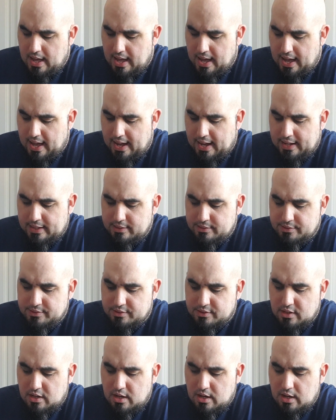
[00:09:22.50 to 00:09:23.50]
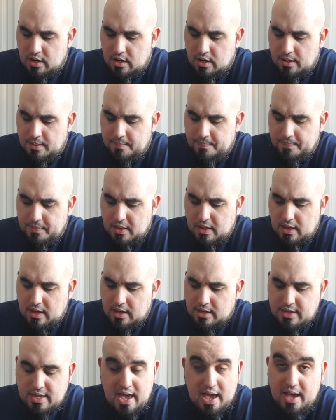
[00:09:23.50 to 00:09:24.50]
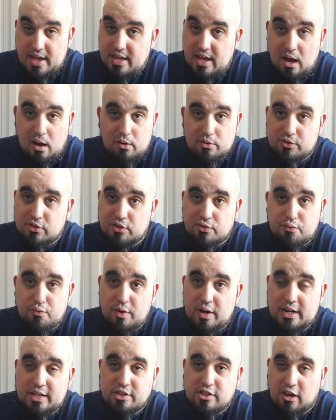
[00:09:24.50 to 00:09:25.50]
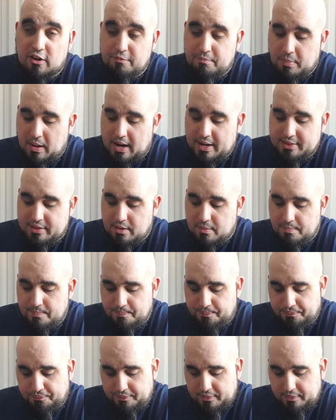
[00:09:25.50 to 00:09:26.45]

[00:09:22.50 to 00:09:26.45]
And yeah, I was just really chuffed by them.